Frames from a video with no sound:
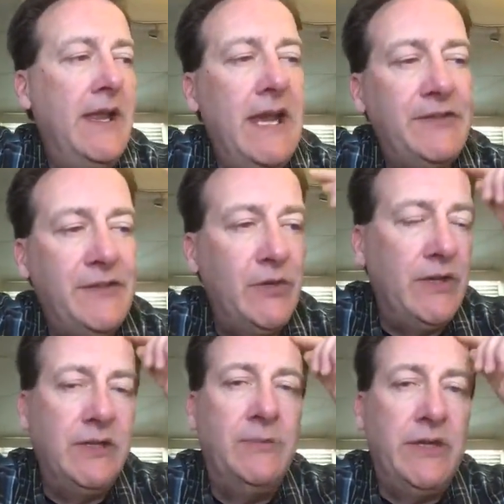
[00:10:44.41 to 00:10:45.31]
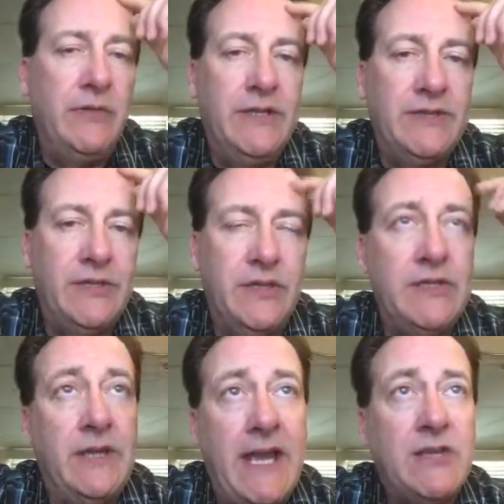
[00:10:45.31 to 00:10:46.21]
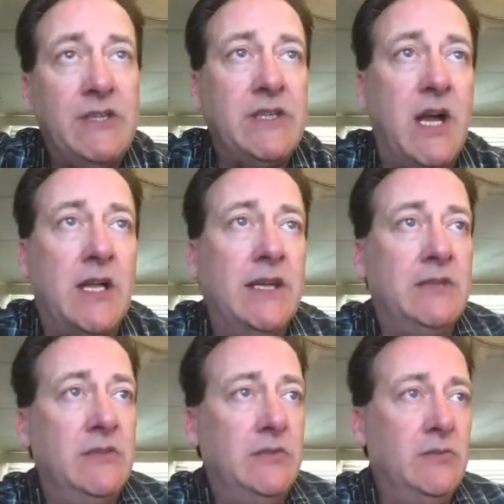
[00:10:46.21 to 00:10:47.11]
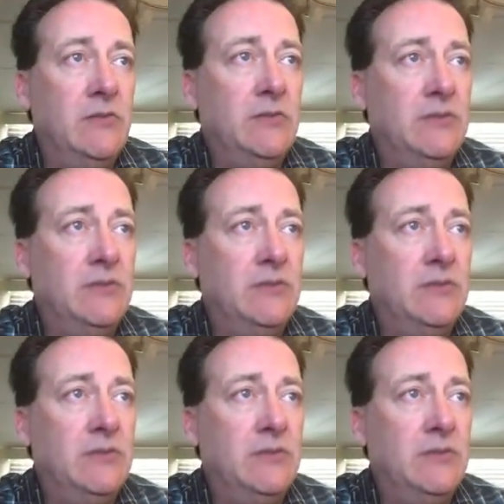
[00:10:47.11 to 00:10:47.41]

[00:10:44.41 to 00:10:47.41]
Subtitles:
After doing a little bit of research and actually talking to